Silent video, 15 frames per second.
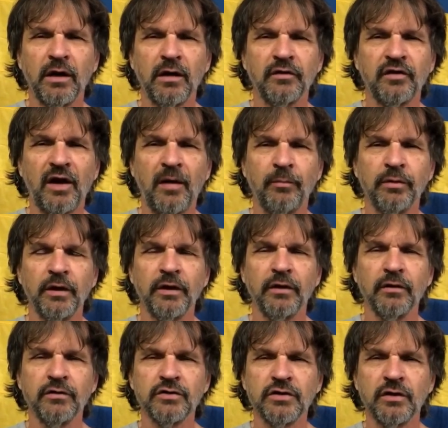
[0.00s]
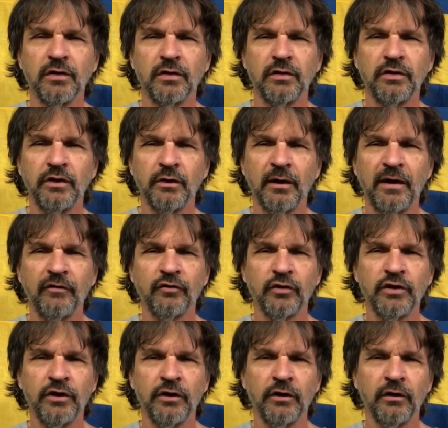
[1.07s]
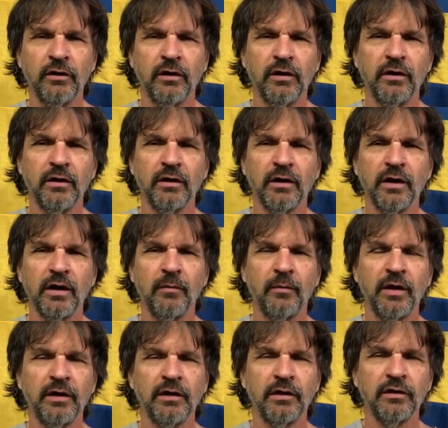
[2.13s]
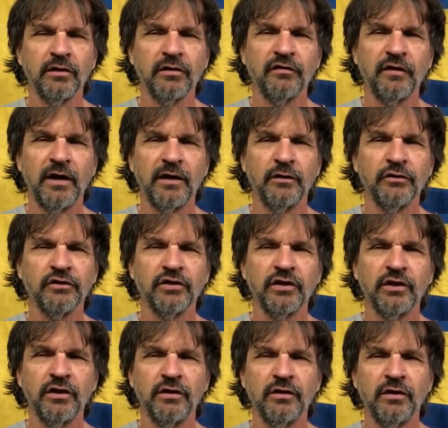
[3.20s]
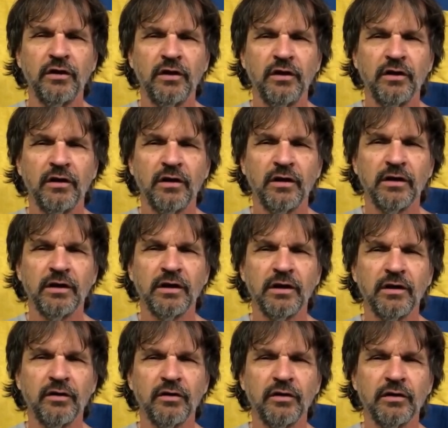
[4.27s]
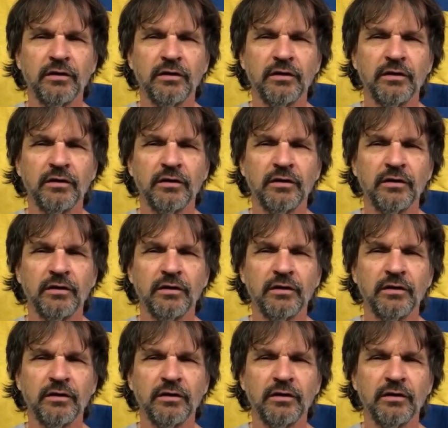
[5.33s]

top players year after year and making it to the finals again. And